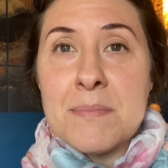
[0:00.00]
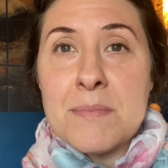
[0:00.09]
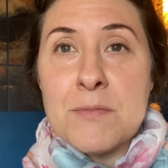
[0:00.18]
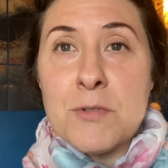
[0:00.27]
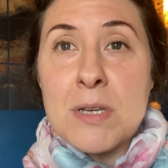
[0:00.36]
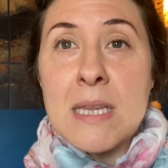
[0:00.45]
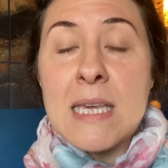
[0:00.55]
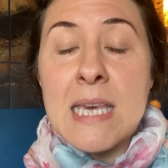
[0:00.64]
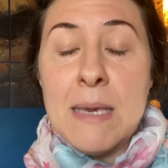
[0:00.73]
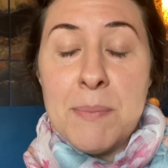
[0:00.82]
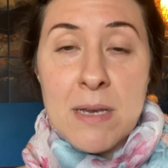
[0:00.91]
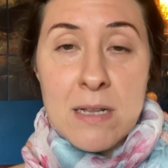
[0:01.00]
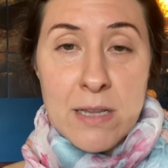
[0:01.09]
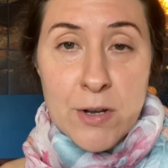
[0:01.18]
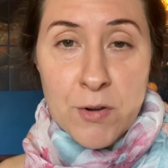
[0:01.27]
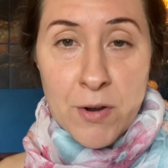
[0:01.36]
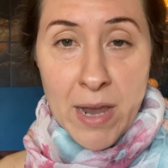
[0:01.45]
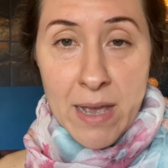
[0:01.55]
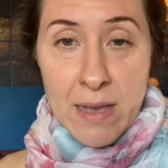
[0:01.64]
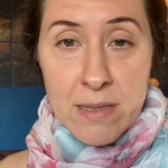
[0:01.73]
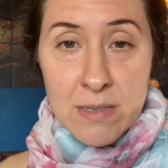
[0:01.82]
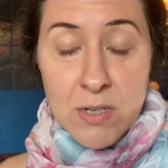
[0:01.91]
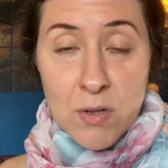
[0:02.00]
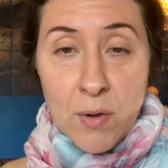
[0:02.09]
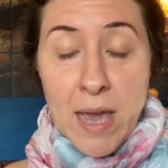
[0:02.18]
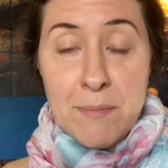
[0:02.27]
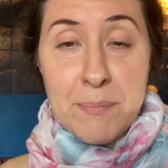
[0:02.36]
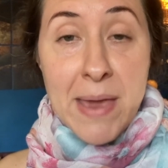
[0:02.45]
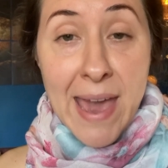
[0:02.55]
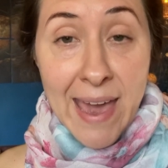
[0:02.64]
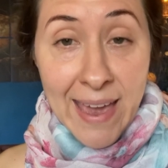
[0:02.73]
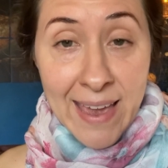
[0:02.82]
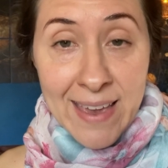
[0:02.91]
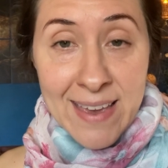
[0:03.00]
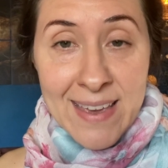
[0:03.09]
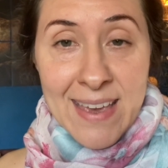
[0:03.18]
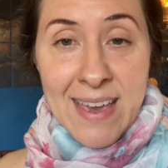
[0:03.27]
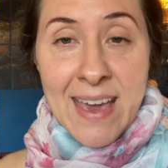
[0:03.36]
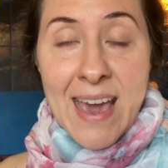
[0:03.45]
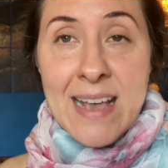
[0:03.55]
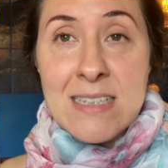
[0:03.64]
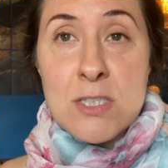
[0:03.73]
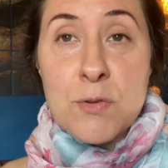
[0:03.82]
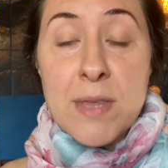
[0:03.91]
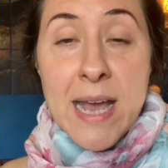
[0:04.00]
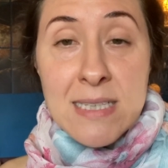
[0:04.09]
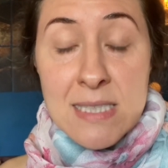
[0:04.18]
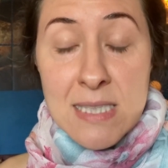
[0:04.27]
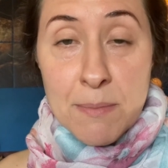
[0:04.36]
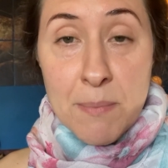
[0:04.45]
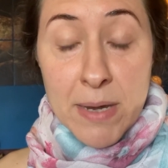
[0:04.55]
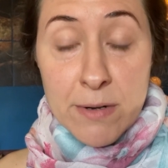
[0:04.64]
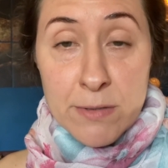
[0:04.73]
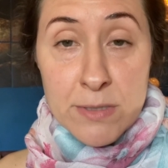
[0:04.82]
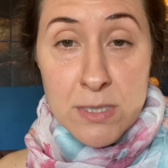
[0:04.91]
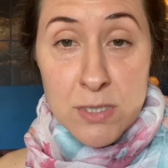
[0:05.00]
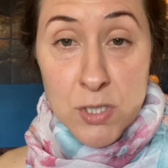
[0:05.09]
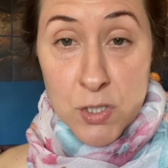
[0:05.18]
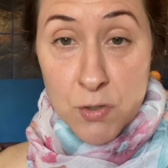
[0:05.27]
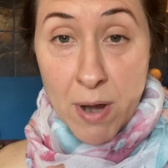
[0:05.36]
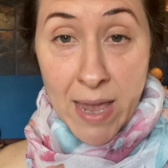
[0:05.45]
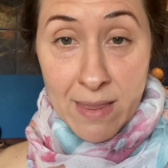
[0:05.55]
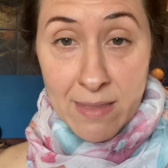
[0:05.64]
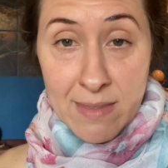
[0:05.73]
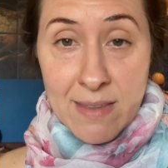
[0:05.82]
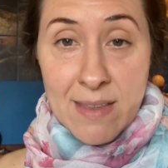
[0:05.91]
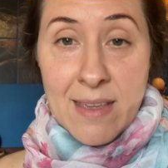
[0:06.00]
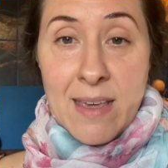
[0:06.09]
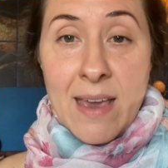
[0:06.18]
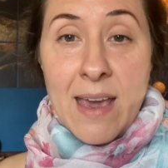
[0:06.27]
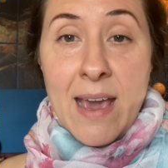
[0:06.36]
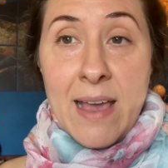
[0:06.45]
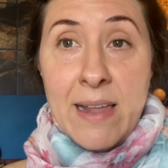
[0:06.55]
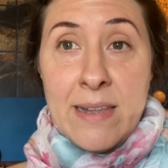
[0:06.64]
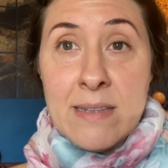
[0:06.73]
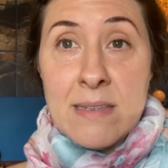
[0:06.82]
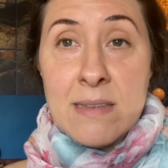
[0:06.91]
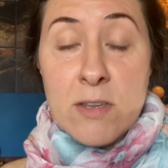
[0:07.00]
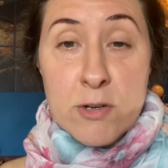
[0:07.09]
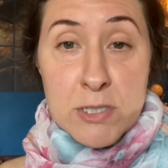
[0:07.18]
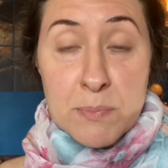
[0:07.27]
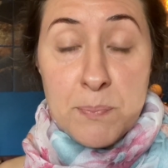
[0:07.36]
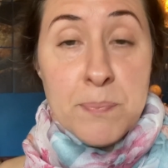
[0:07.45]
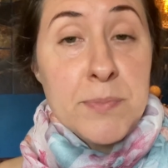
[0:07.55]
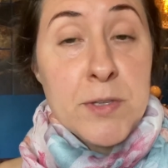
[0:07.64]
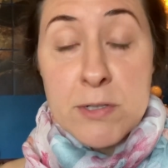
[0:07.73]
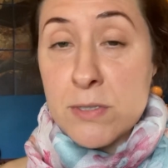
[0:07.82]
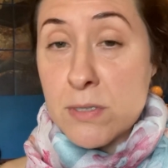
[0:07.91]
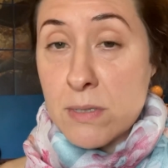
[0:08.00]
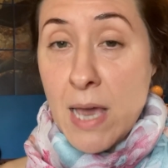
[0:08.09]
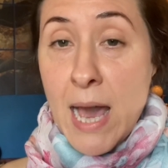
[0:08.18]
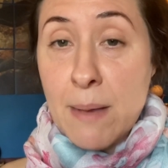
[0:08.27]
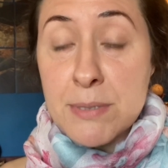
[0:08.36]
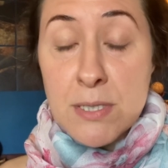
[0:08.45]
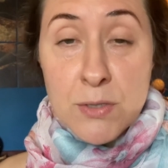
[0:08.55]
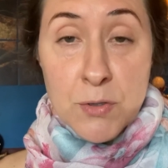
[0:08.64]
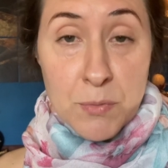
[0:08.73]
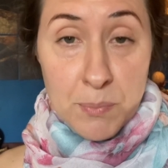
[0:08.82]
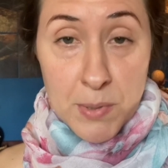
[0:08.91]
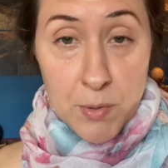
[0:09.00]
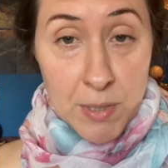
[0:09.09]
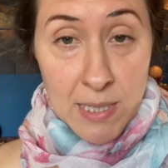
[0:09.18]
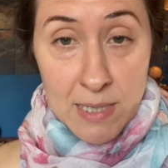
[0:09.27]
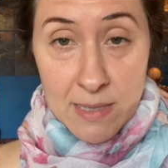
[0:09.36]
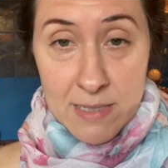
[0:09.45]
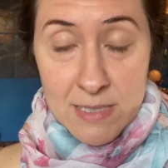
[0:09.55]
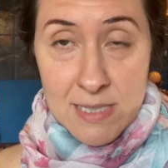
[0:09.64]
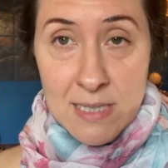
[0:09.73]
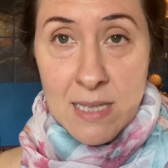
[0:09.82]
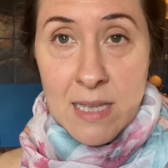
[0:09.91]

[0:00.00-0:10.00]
really keeping clutter, at bay. And so that's the metal's strength. And there's absolute beauty in this.